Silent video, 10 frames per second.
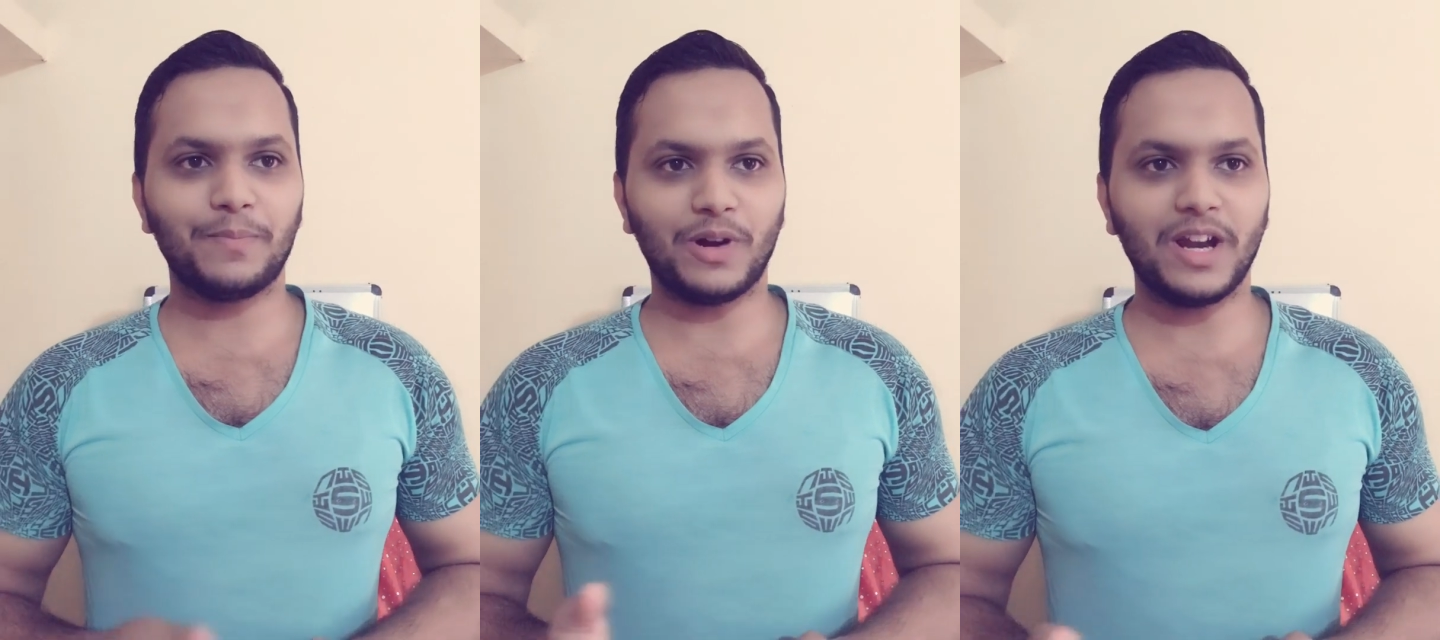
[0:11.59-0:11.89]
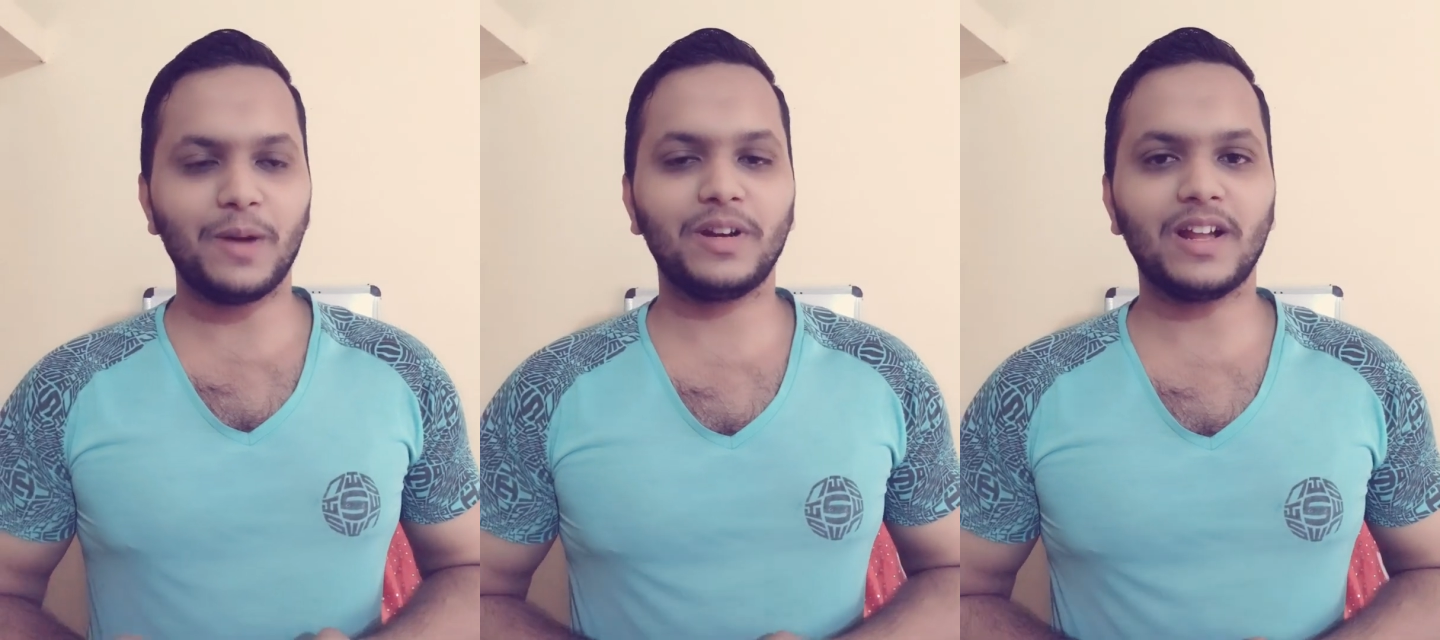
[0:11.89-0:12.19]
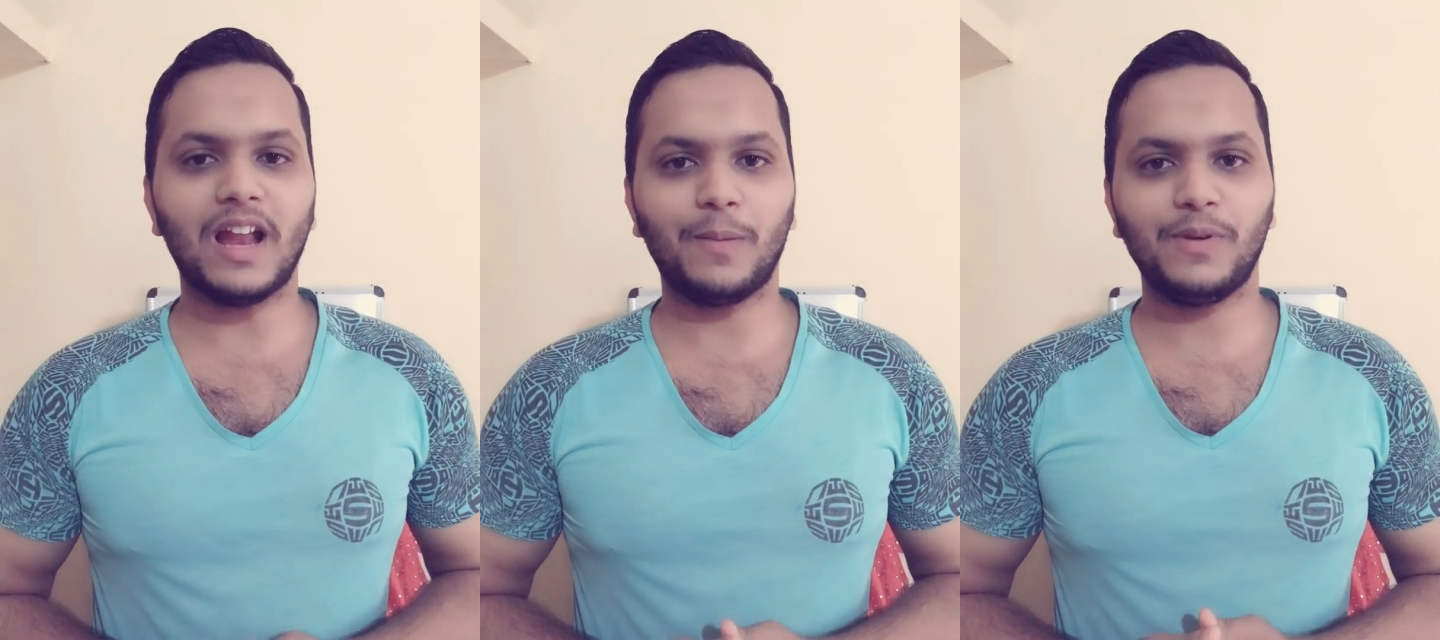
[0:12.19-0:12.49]

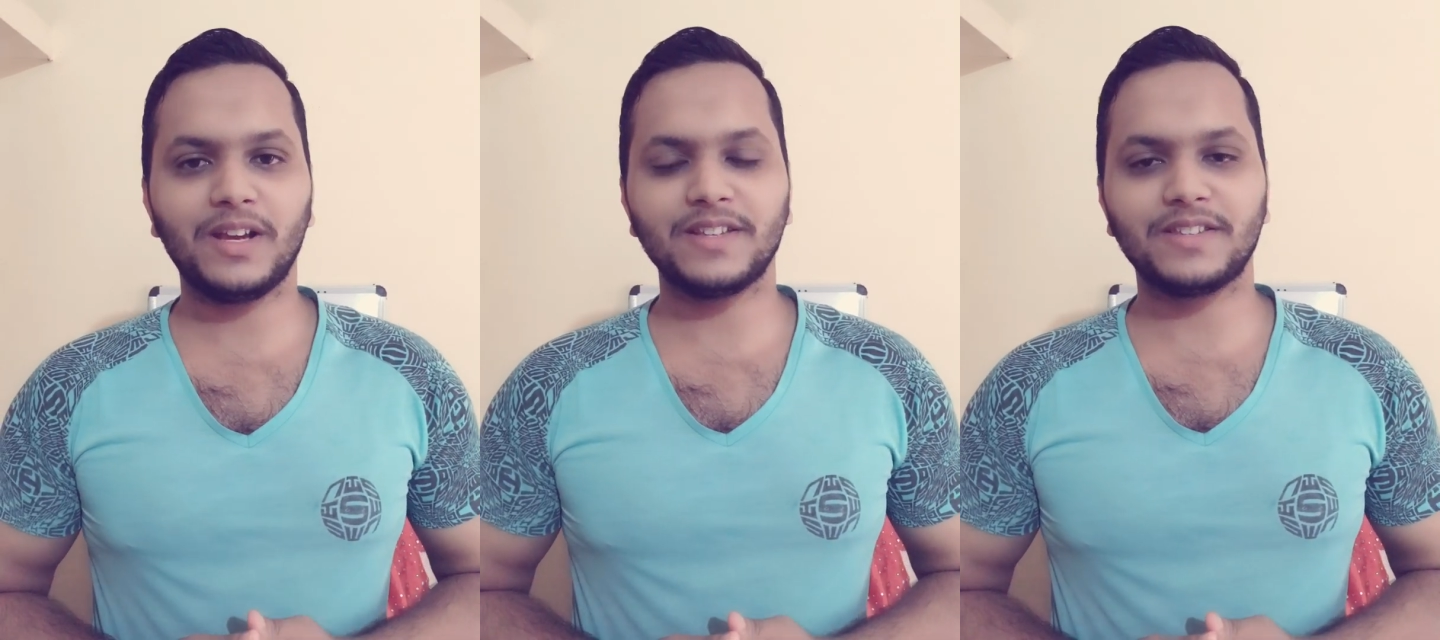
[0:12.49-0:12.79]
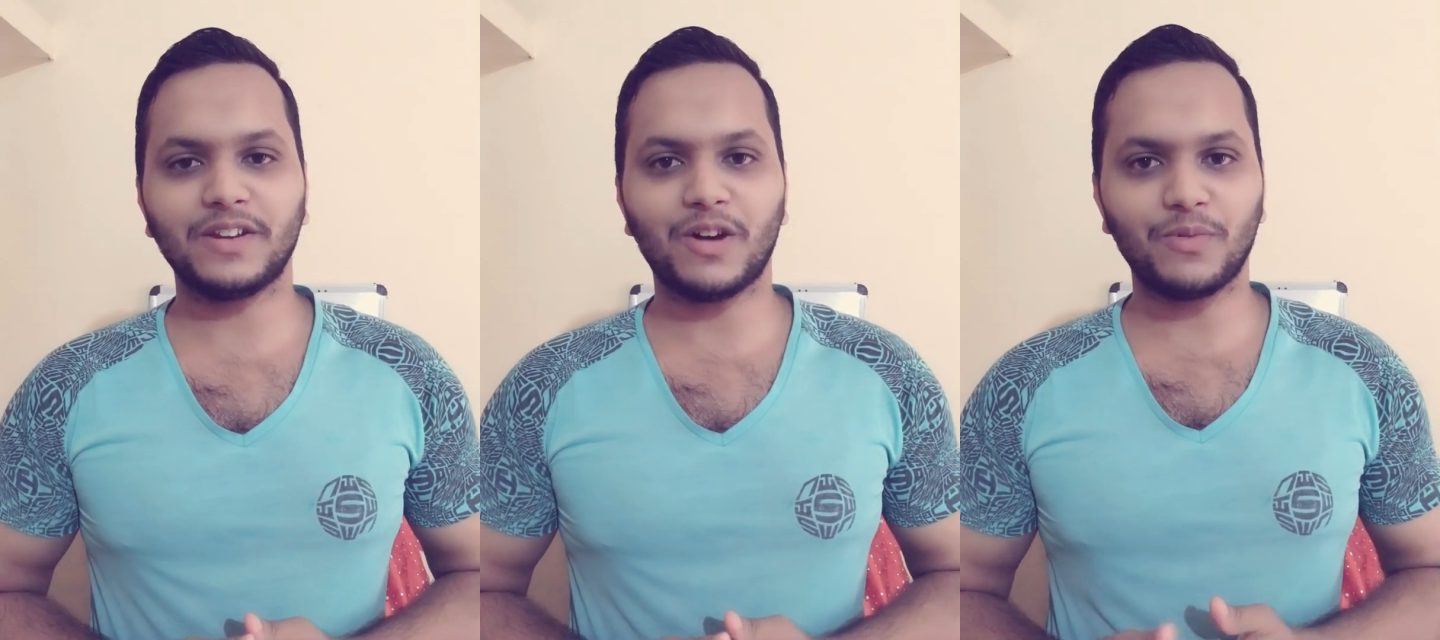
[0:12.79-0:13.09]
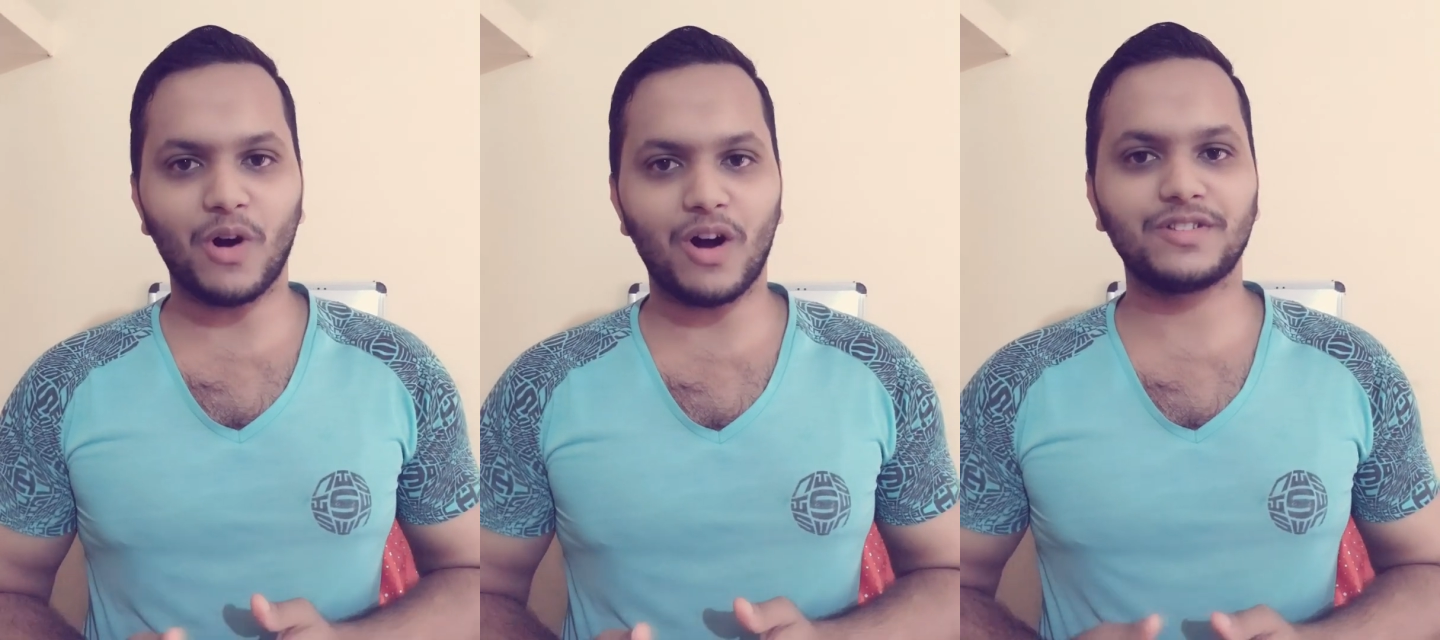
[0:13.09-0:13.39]
fundamental application of
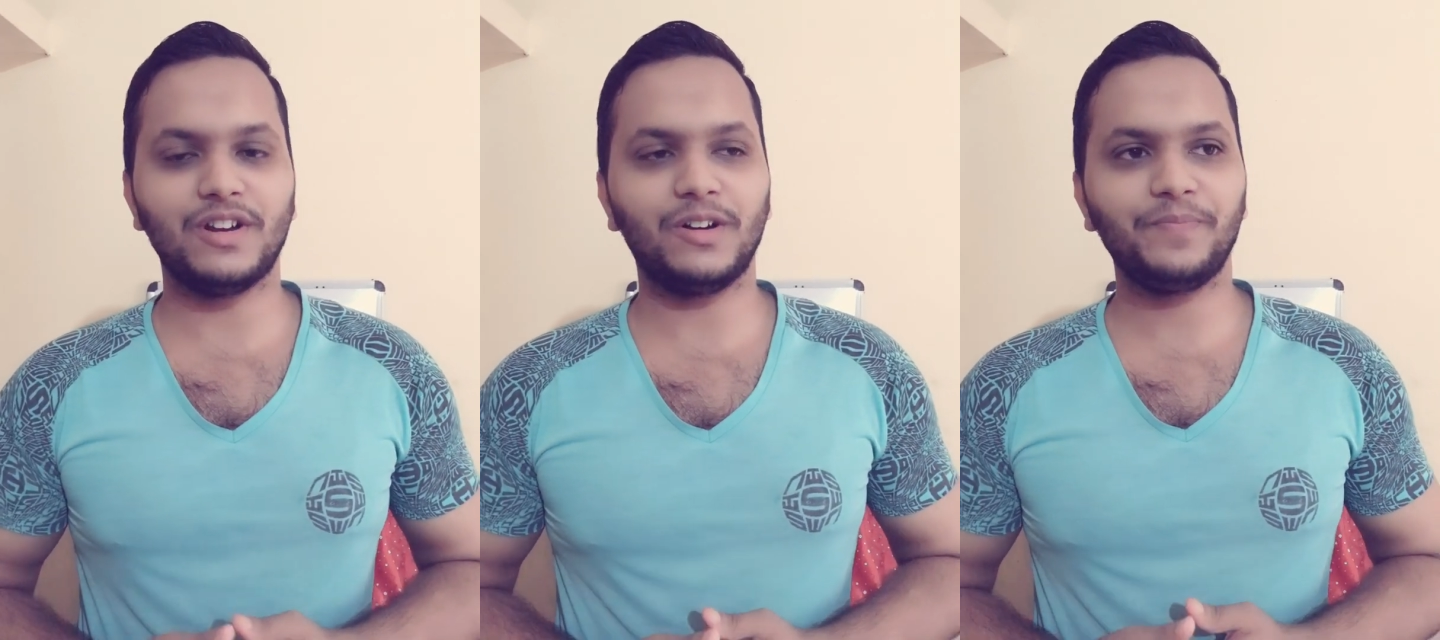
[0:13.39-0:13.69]
Gauss law.